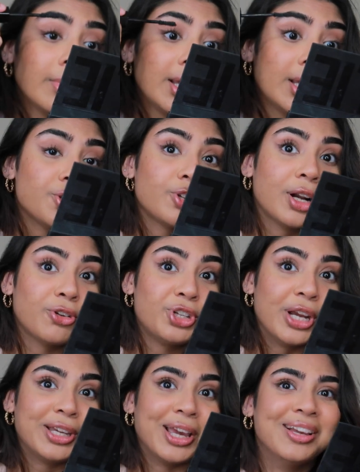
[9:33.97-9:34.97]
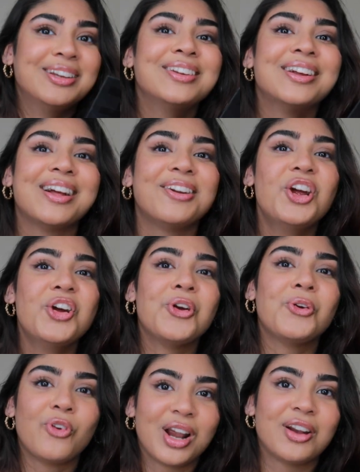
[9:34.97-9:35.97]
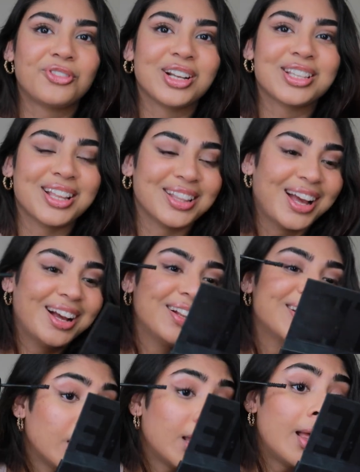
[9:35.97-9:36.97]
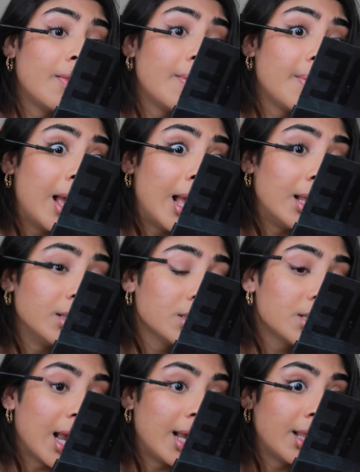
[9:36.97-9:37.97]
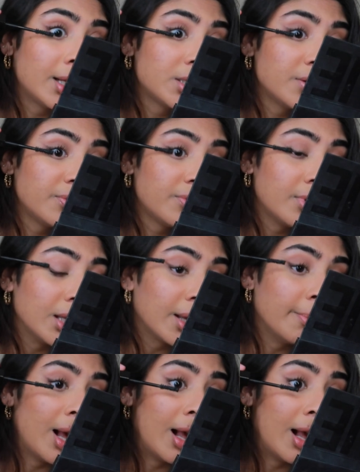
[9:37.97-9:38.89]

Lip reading: My hands are now shaking right after I said that. And then the ends, I like to flick them